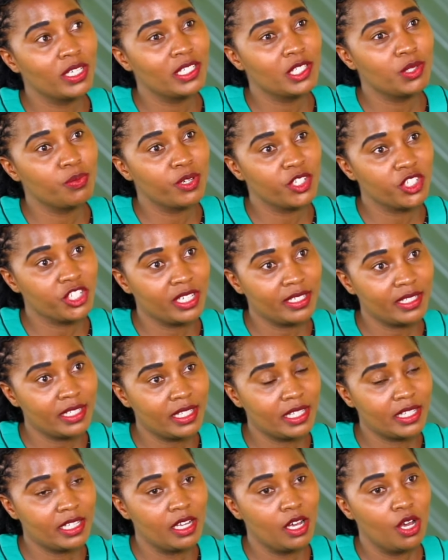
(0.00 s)
his
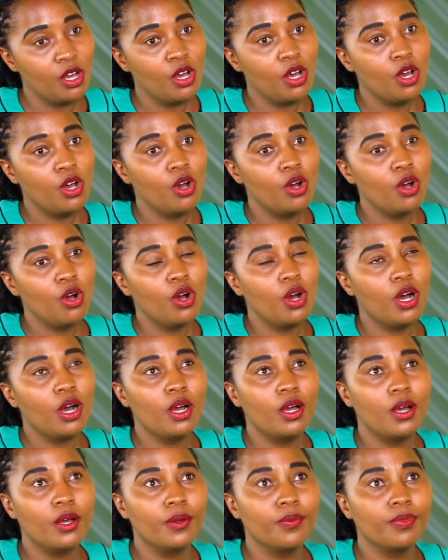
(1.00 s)
patients,
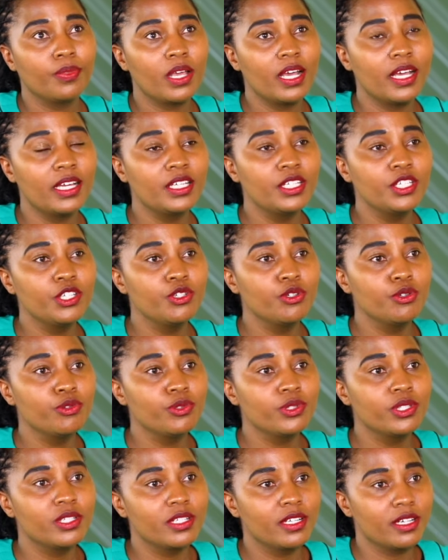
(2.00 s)
um, and he
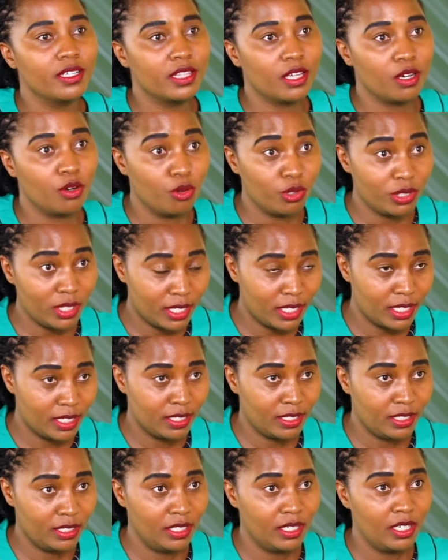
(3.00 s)
used uh, the
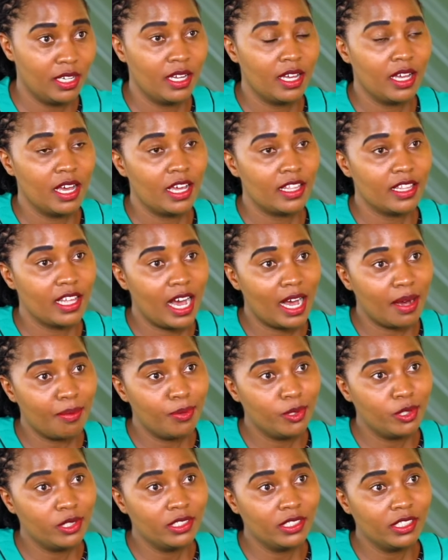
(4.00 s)
oats,
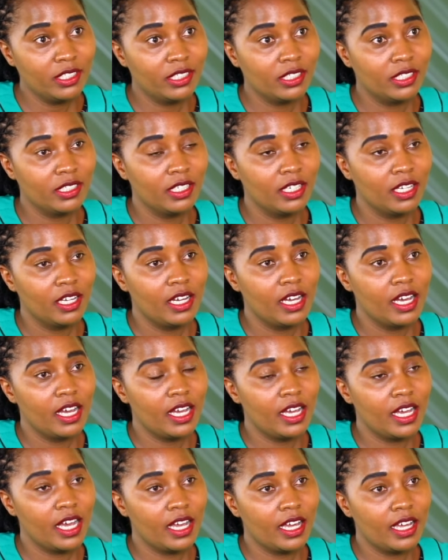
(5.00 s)
apples,
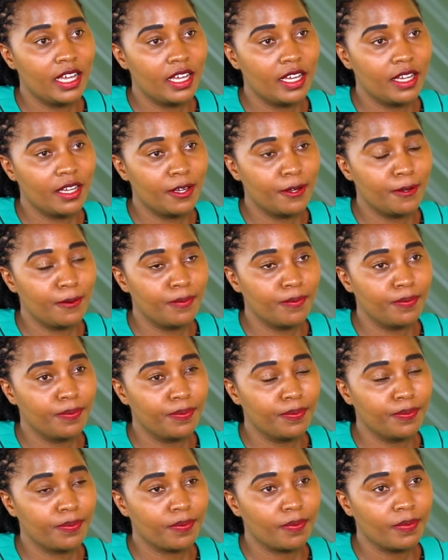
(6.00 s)

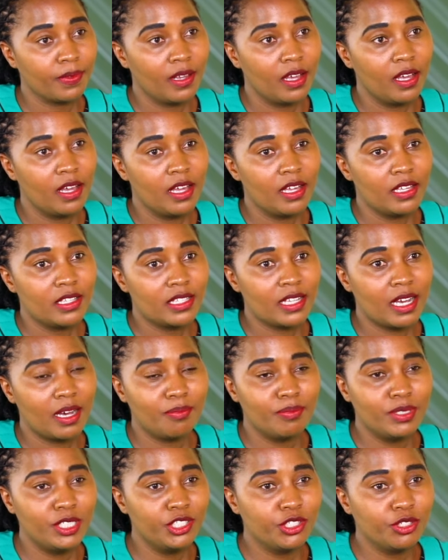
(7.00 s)
um,
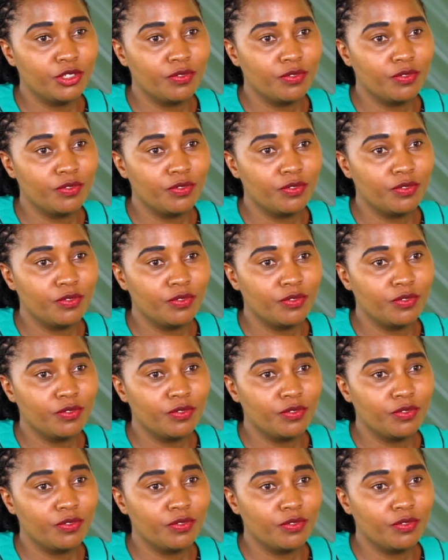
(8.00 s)
a bit